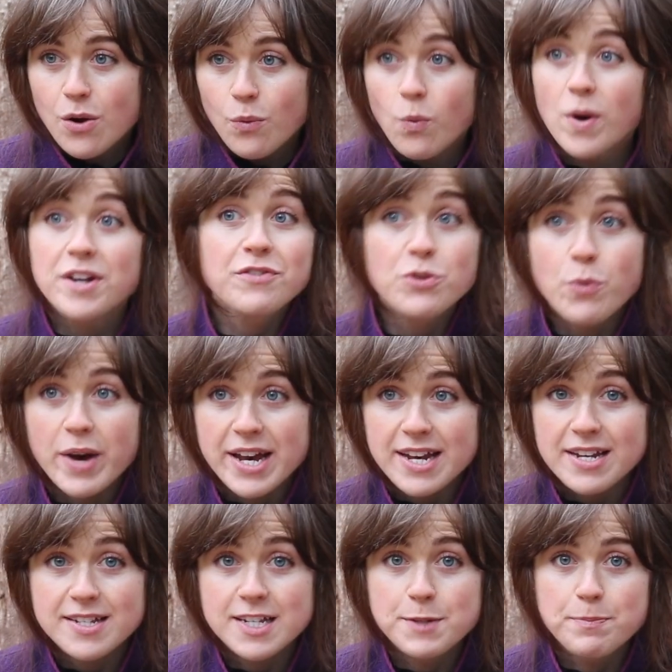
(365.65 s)
One of the
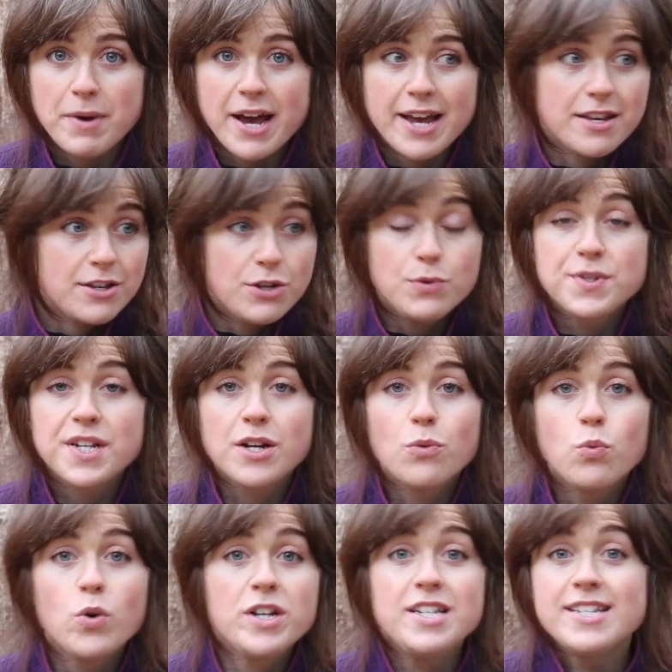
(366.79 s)
ways is by using a
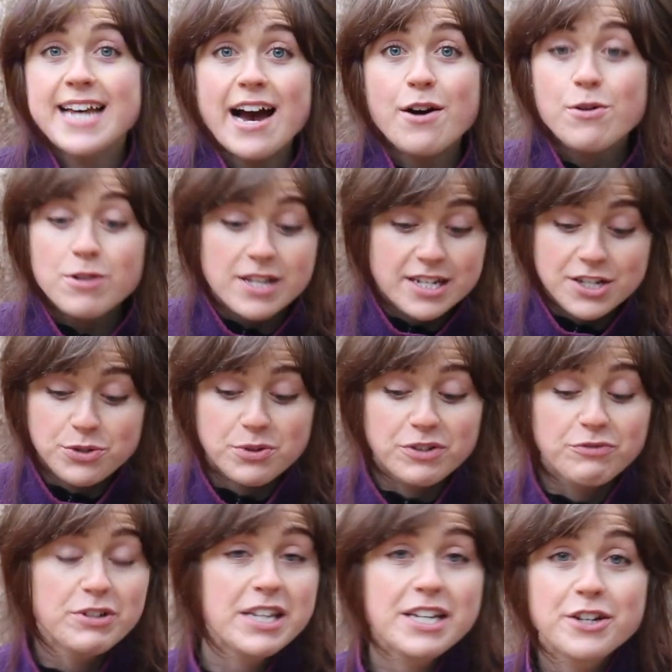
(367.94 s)
wooden dowel into a
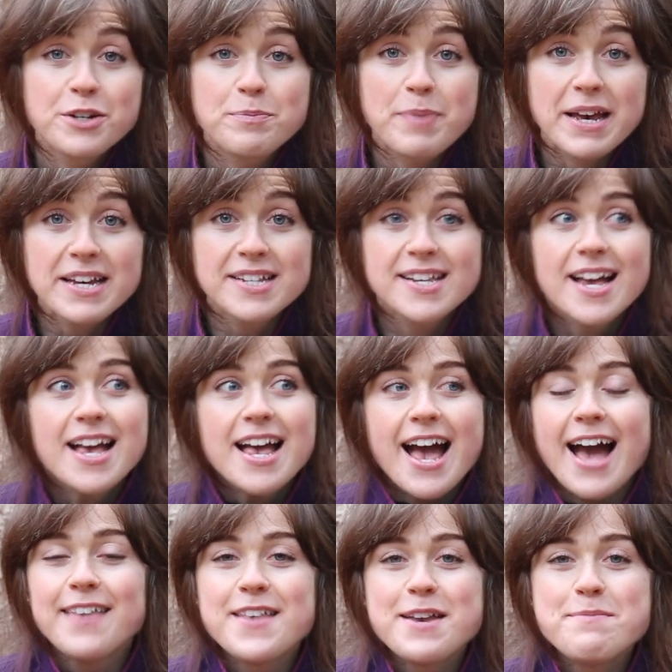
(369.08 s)
really good base
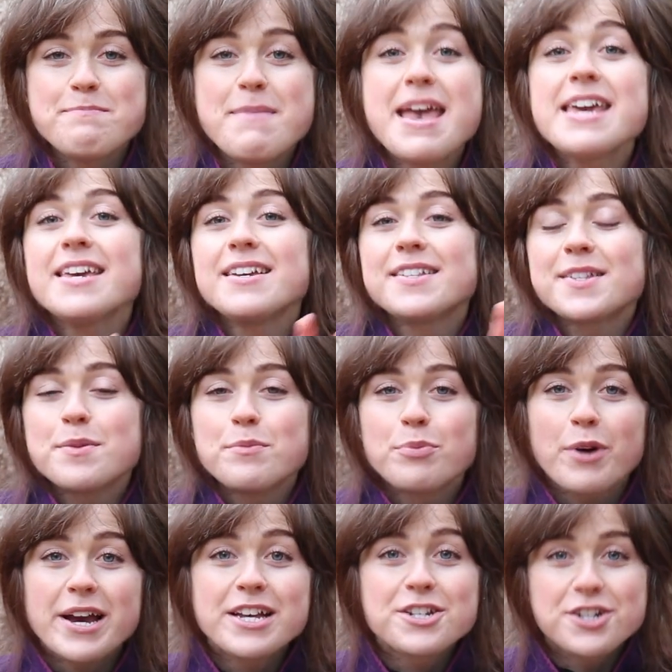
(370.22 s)
and then making some
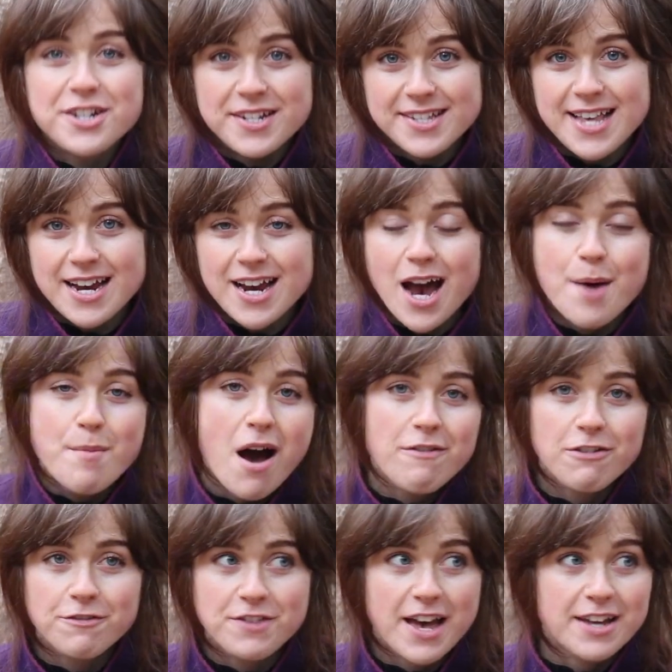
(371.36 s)
branches that come off
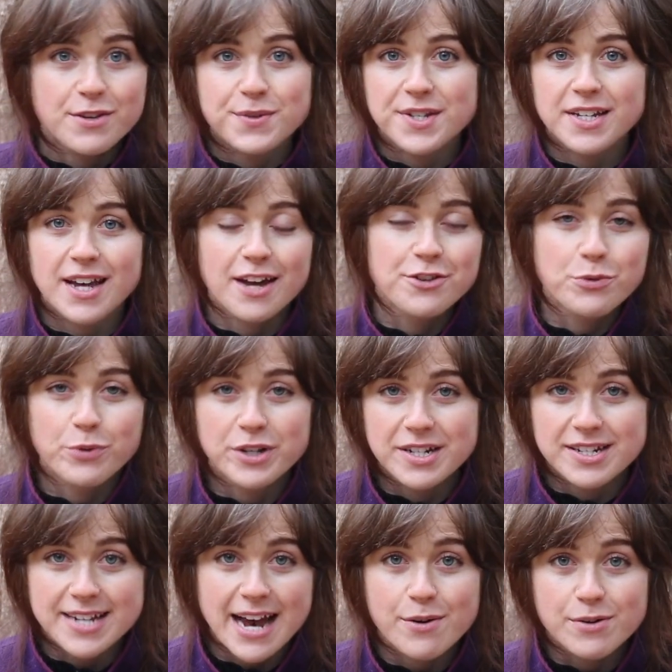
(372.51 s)
of that using other
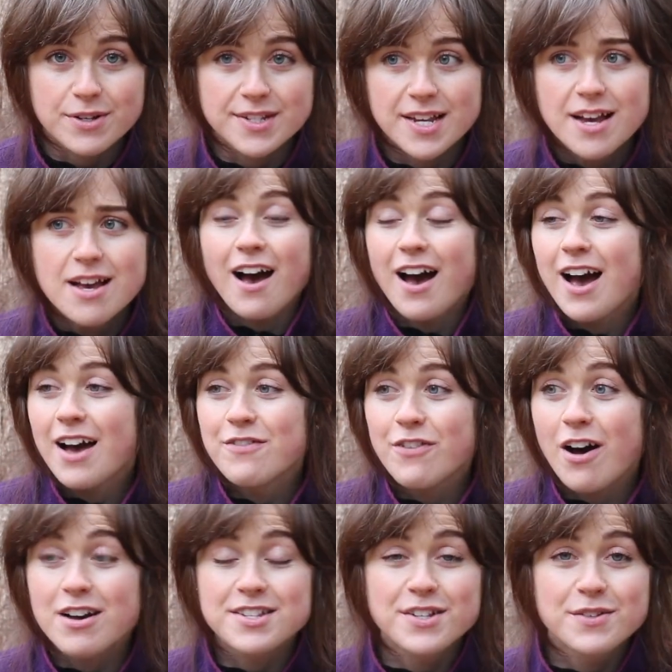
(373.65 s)
wooden dowels. I've
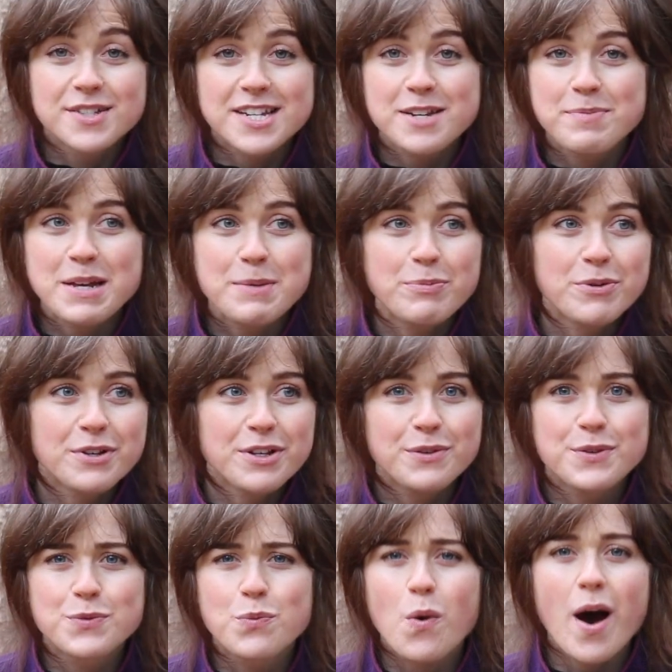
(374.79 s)
also seen people
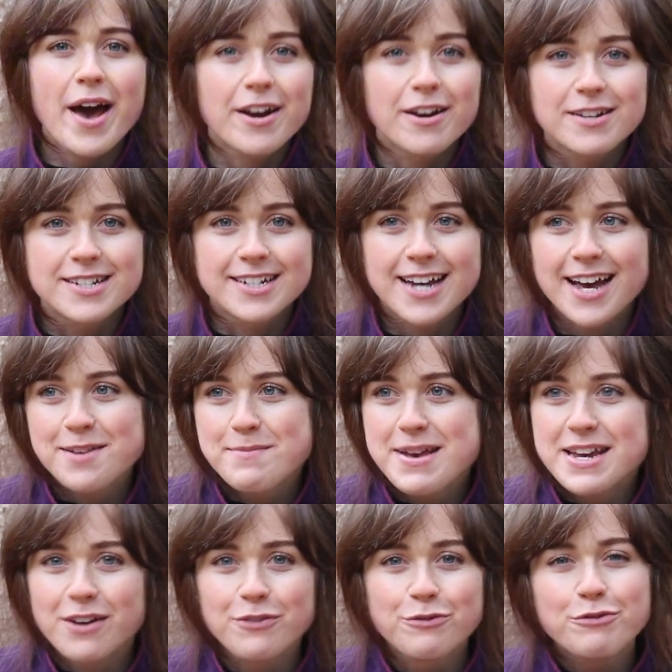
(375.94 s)
use wire to kind of
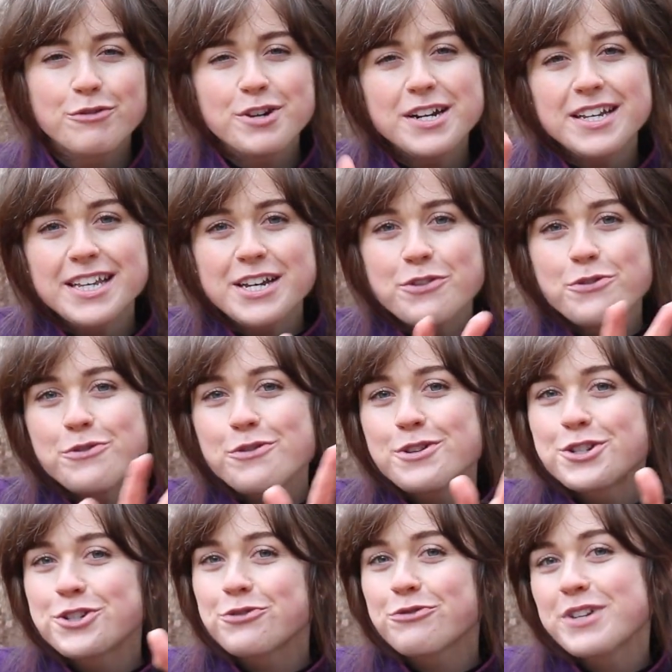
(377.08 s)
make a really cool
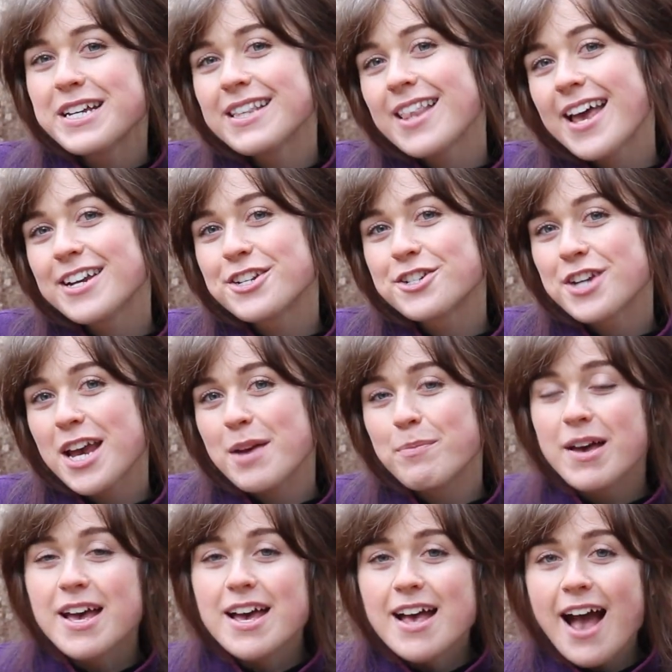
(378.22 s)
tree-like shape
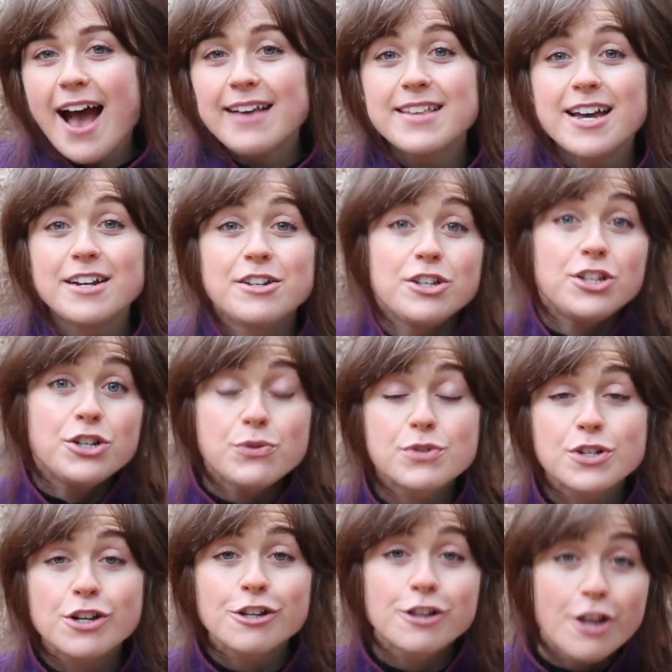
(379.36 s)
and then use
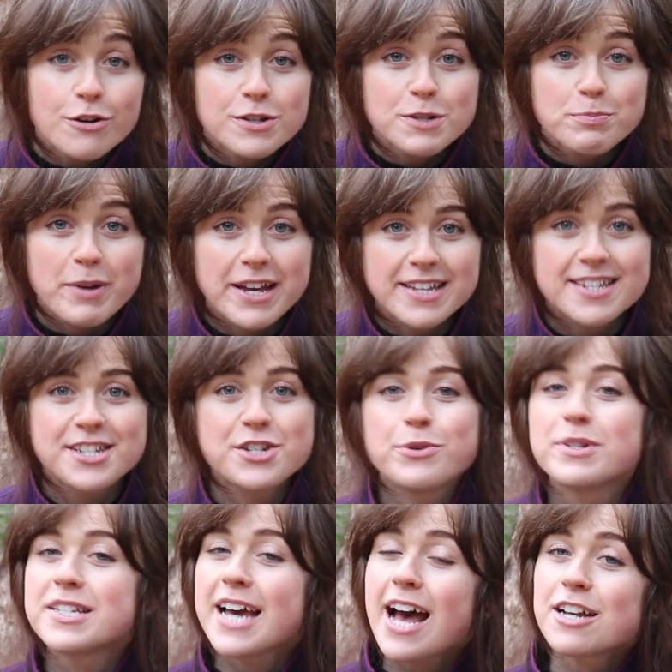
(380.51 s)
clothespins to
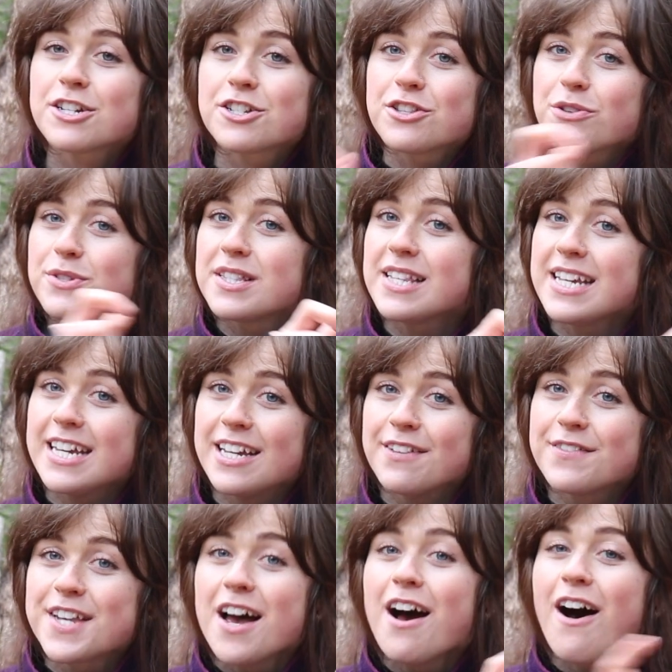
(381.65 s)
attach those
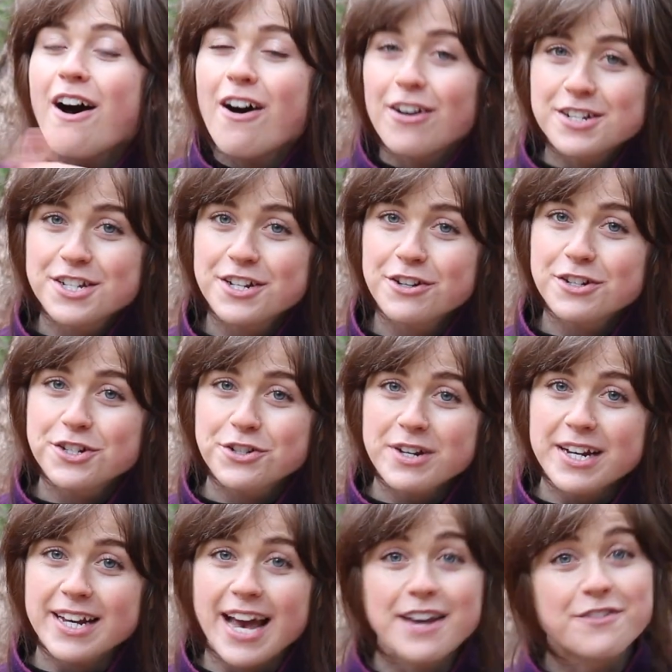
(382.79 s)
leaves onto your
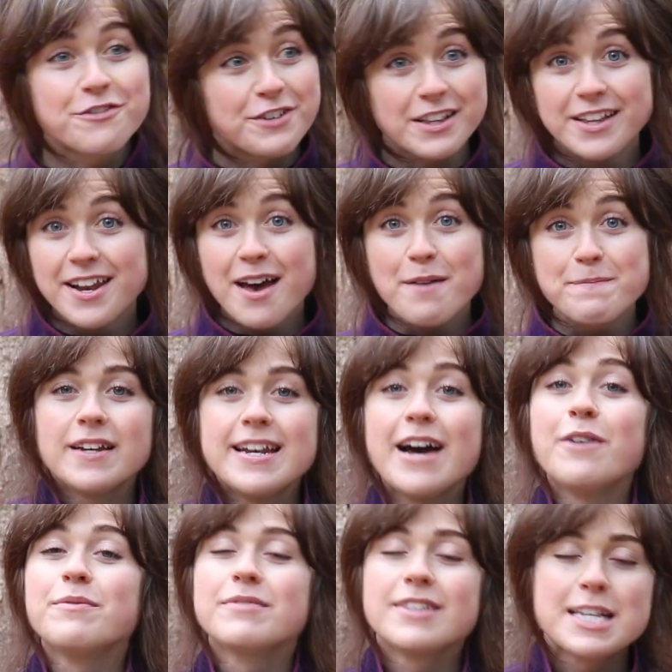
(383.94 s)
tree and fill it up.
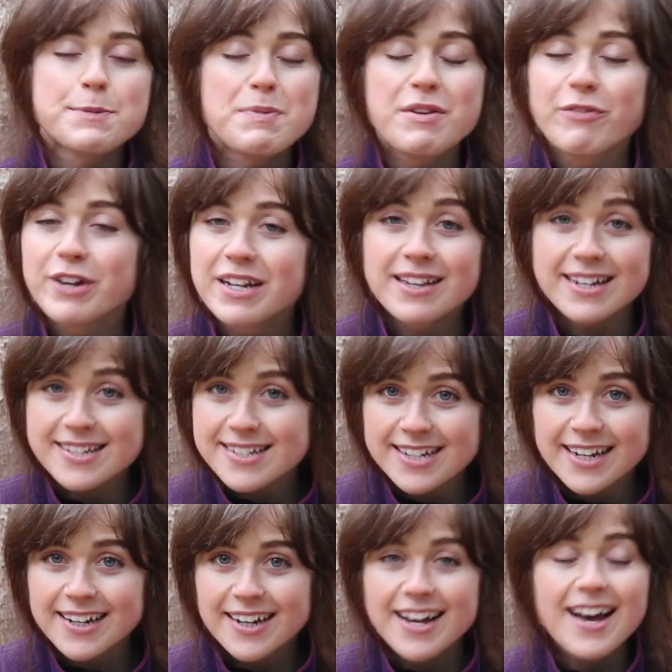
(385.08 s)
Now, let's be
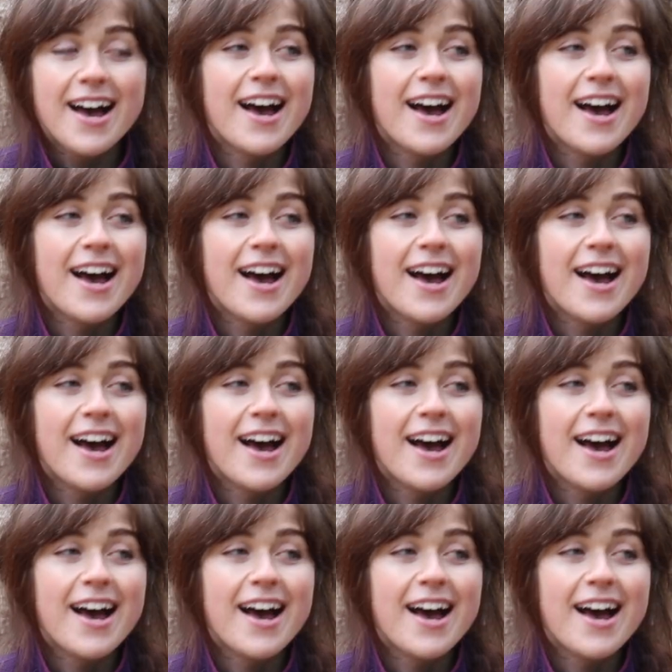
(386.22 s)
realistic.